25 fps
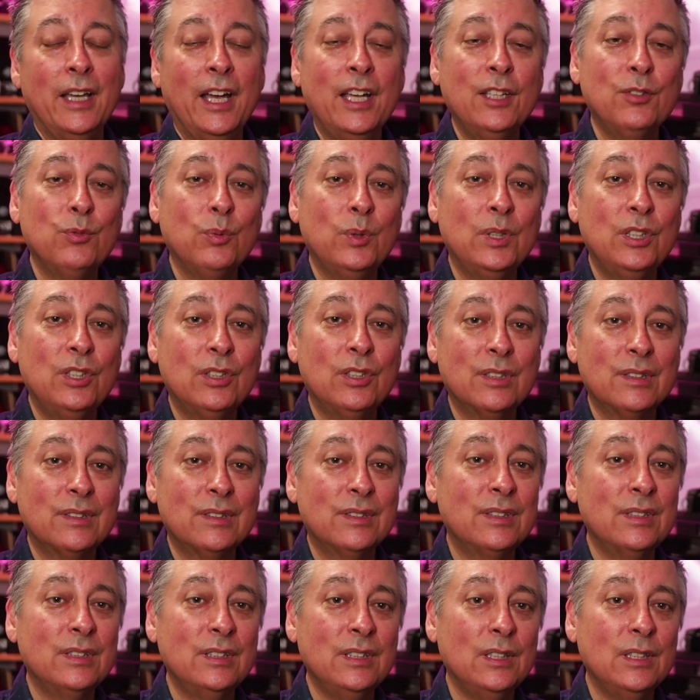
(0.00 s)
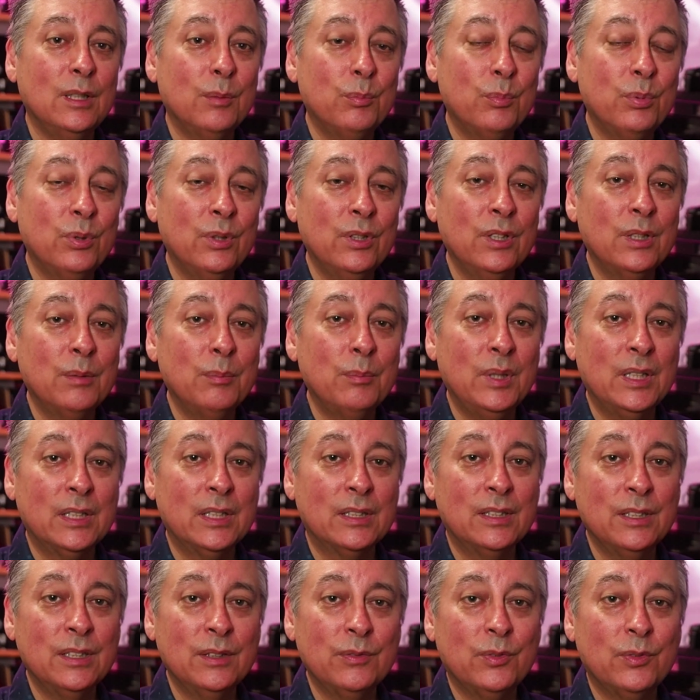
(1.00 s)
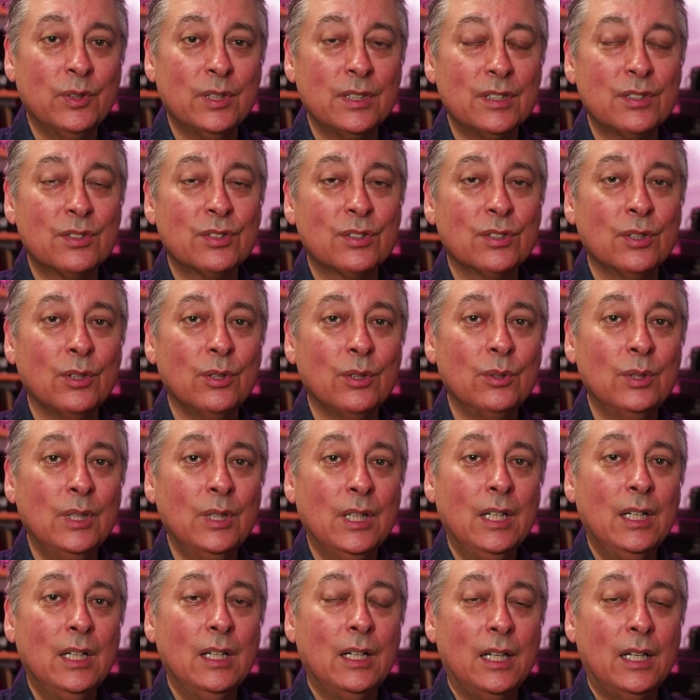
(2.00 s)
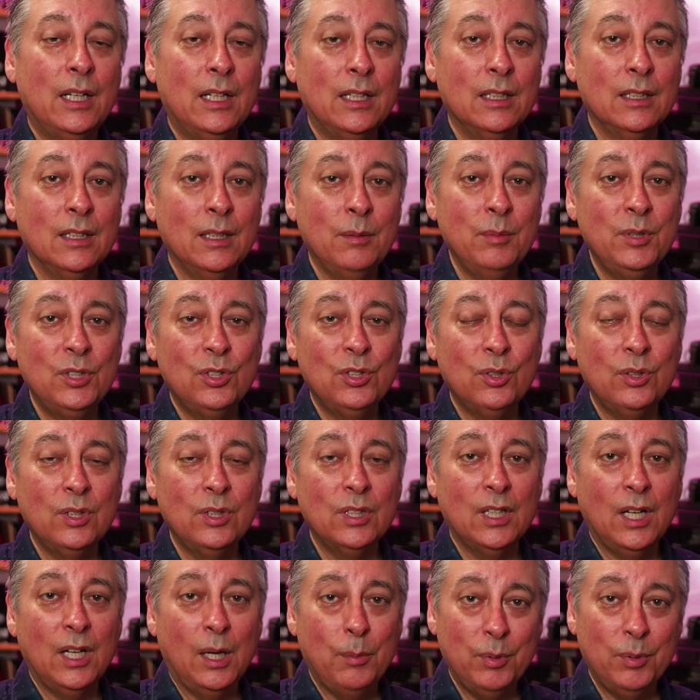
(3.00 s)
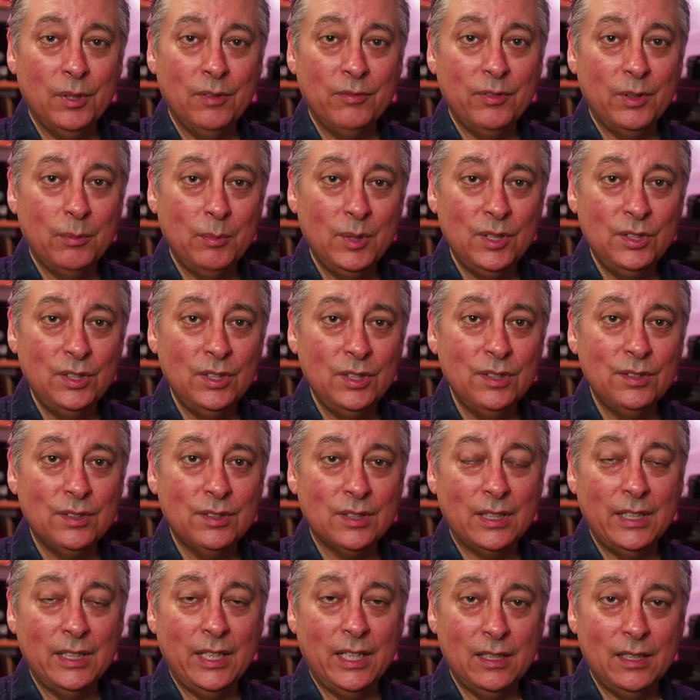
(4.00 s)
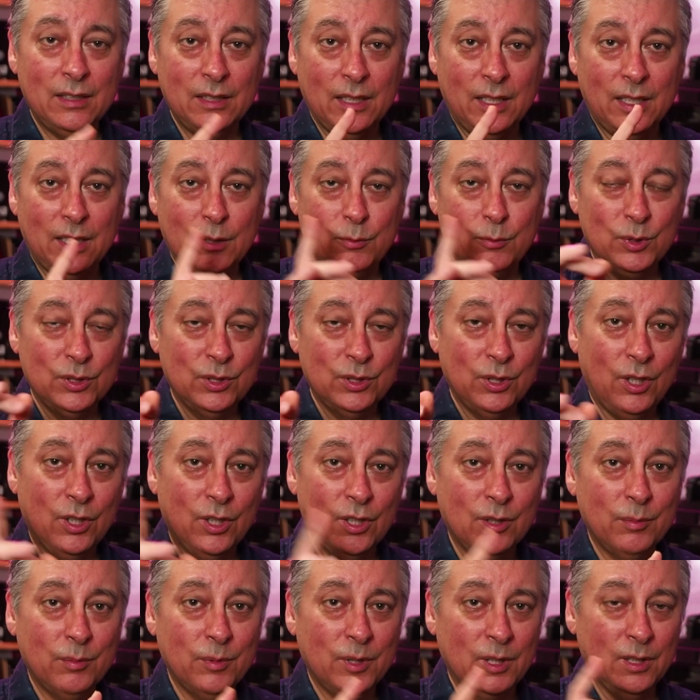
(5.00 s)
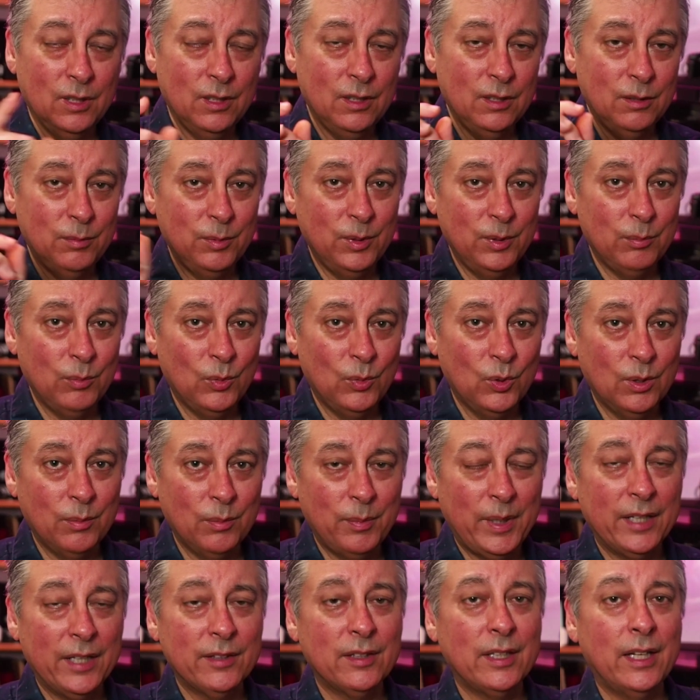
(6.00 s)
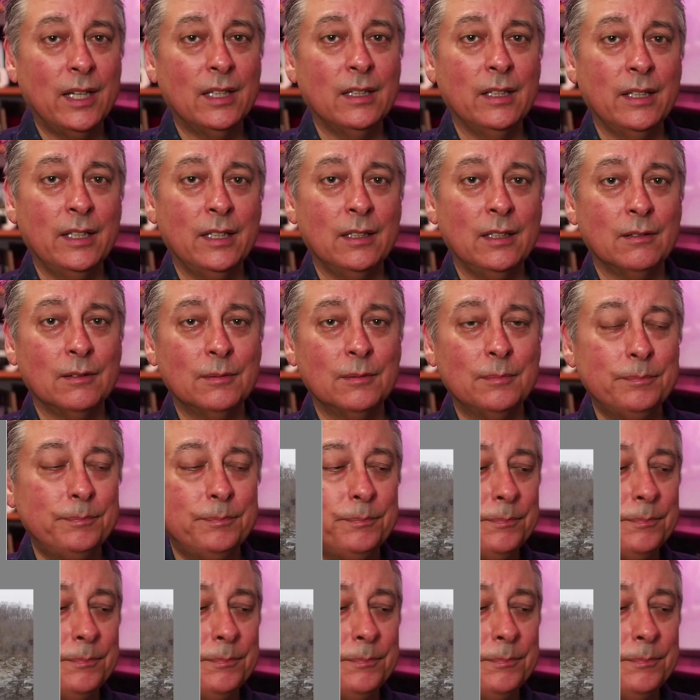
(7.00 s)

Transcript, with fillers: that's when you can see a pretty big difference. So uh, let me show you a couple of images, and then uh, we'll talk a little bit more about that later.